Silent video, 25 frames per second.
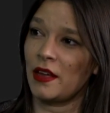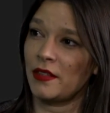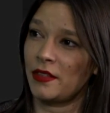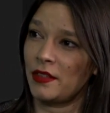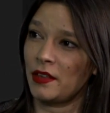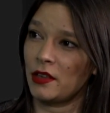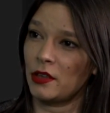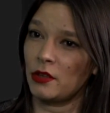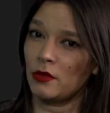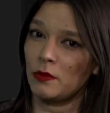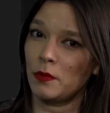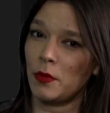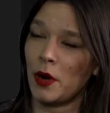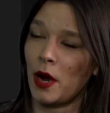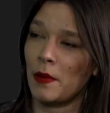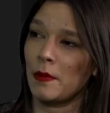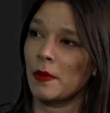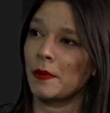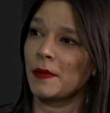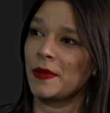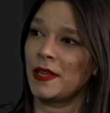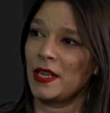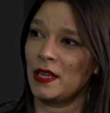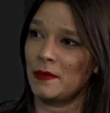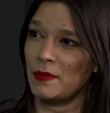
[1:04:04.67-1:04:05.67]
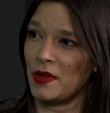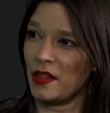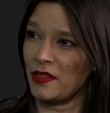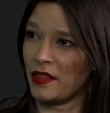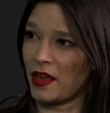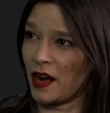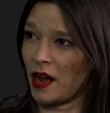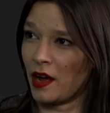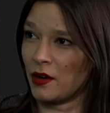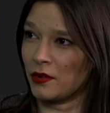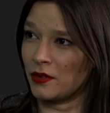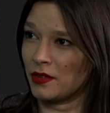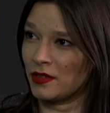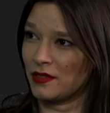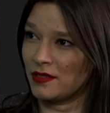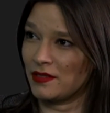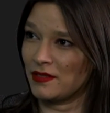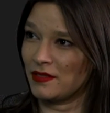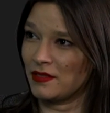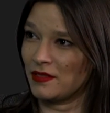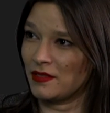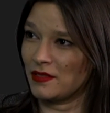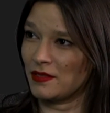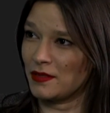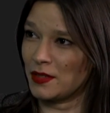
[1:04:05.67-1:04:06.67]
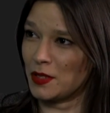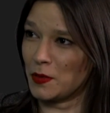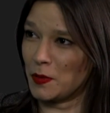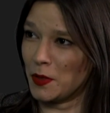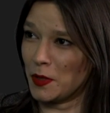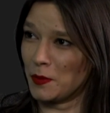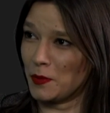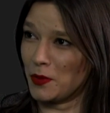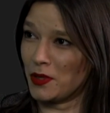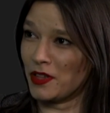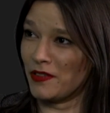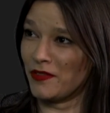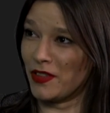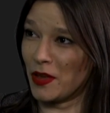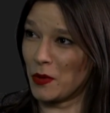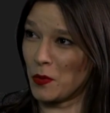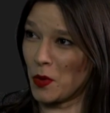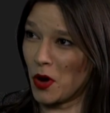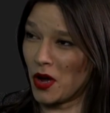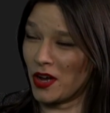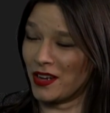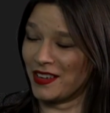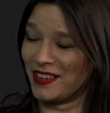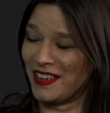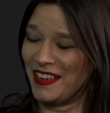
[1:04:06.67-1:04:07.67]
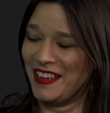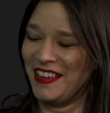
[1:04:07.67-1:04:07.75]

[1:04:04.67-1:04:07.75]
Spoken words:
I think you'll probably email that out to people if they want.